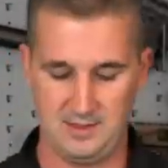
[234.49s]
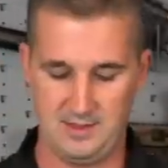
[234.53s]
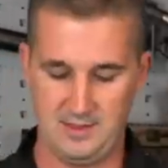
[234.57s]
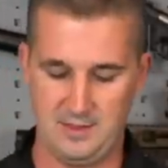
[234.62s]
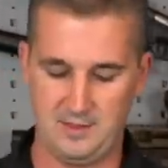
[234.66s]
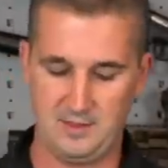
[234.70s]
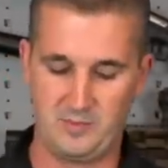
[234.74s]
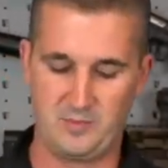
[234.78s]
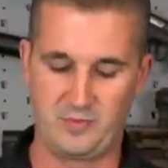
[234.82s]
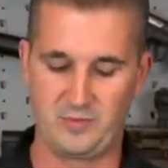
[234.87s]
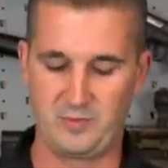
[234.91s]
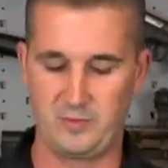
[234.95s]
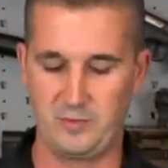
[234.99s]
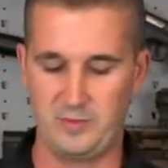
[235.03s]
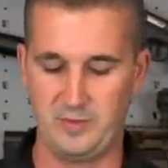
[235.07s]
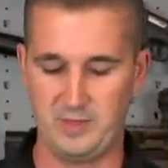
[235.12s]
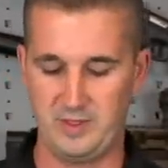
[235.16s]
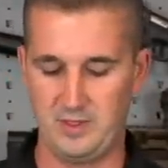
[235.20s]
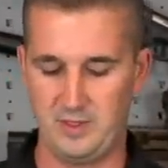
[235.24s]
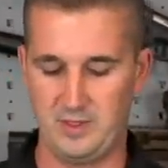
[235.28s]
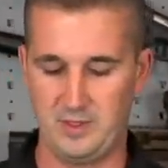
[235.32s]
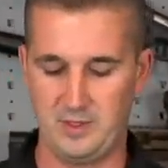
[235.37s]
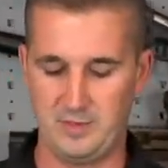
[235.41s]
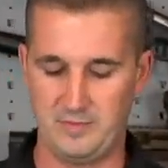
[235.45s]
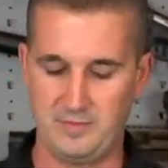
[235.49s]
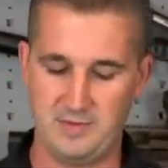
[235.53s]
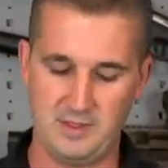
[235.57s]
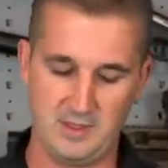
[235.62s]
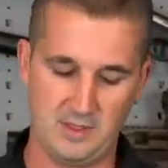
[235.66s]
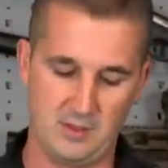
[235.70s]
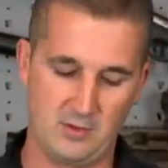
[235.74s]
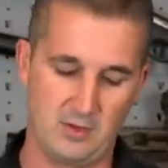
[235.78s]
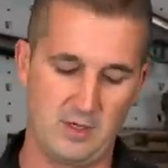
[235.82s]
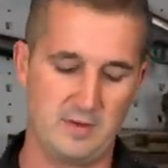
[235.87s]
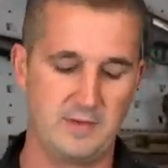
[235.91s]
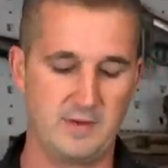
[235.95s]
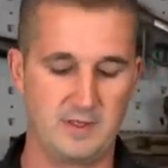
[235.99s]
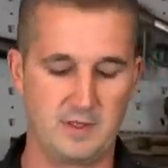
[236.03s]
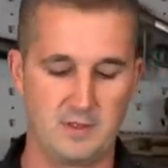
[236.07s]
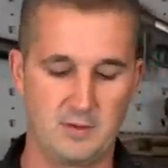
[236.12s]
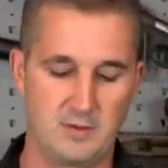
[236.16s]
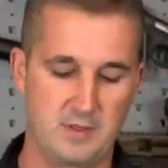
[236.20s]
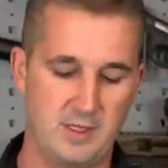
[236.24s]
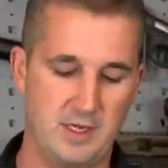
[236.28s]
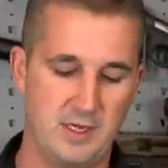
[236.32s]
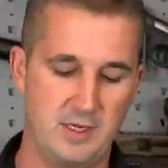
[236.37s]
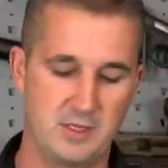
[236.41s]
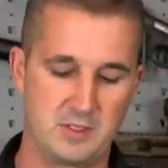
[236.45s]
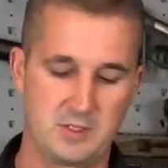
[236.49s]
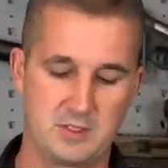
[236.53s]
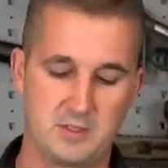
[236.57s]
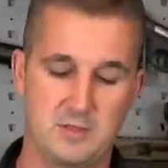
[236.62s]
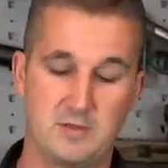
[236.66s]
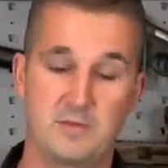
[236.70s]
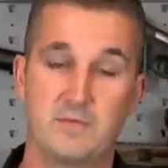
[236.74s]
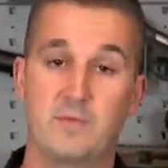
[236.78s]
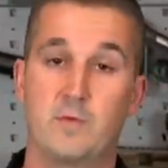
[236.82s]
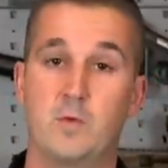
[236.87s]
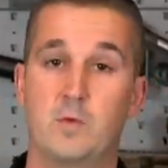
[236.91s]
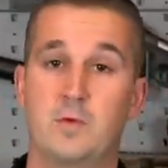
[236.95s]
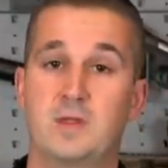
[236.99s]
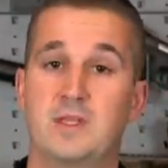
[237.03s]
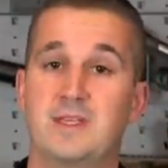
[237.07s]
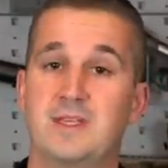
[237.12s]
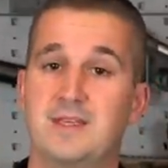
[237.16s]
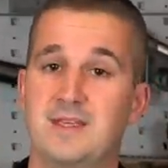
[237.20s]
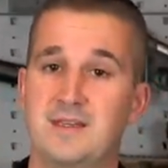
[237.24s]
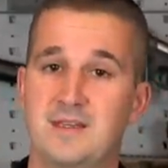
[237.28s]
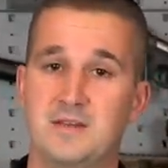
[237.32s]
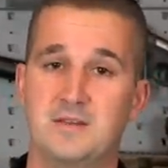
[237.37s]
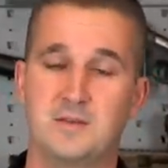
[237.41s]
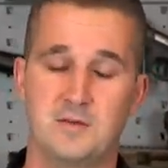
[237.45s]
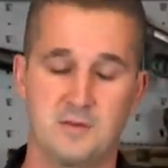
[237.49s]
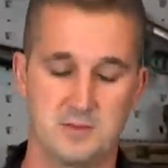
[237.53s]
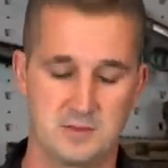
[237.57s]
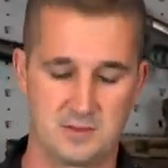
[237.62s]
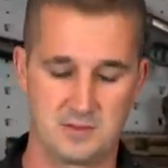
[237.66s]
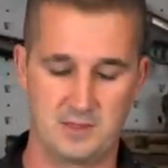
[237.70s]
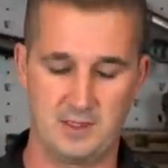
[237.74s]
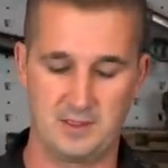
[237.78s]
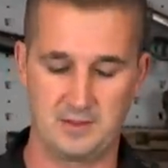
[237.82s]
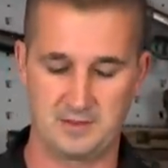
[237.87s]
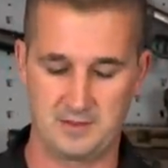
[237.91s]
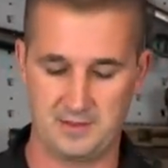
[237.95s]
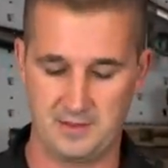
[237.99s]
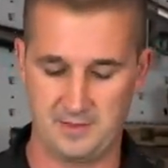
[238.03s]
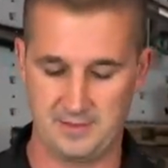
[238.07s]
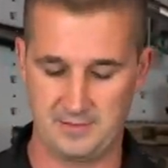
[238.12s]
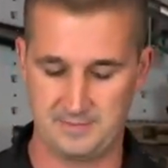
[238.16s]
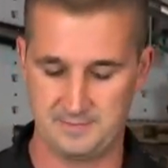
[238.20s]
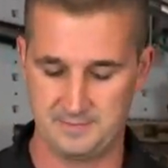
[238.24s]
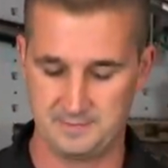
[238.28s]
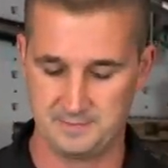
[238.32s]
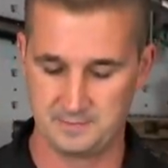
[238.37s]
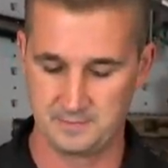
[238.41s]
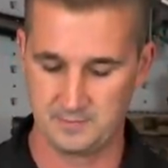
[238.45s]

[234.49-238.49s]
an improvement of the engraving location for the end user out there